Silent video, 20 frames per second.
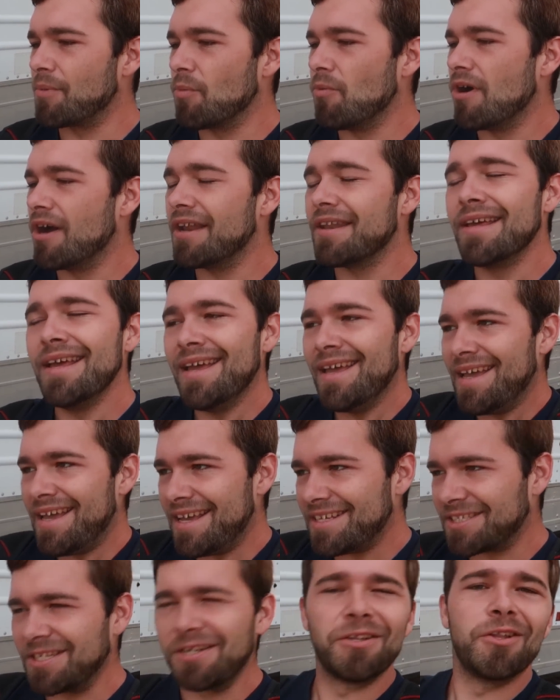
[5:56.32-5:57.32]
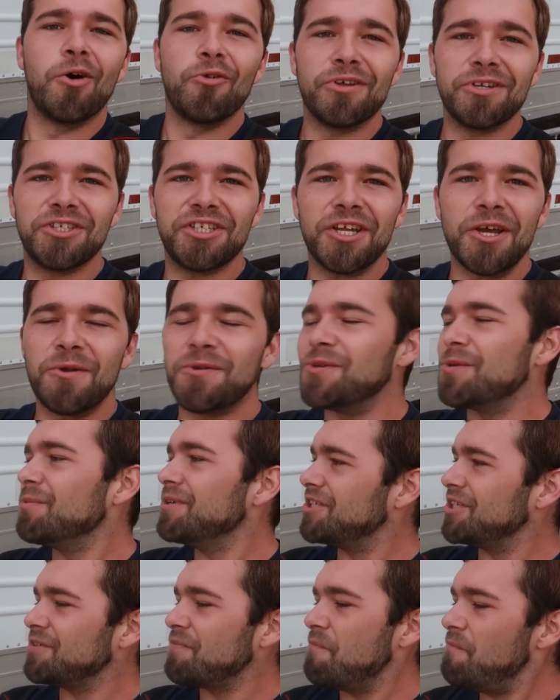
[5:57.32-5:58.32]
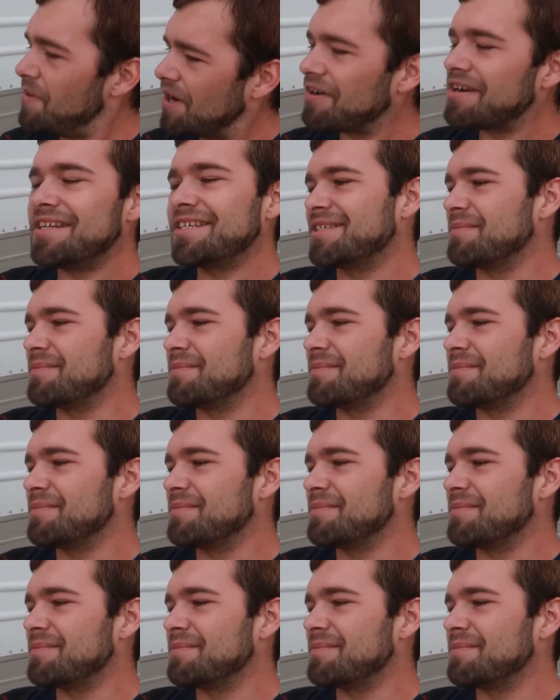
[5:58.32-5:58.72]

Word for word: Number one is an Alolan Geodude, which is very